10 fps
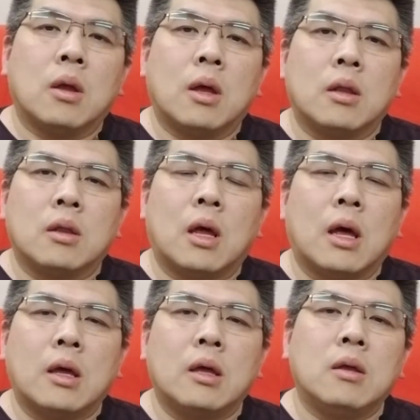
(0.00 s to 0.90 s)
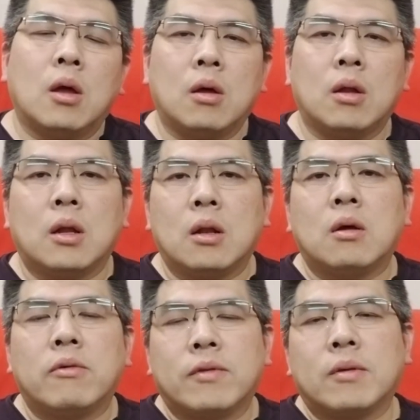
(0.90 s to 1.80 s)
and I heard a lot
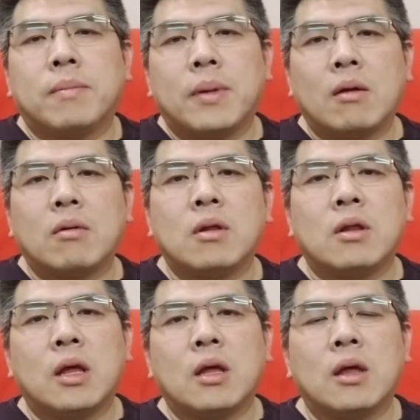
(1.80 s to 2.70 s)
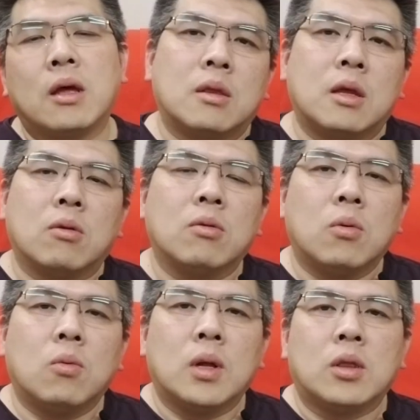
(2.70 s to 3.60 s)
of the parents say that they don't know what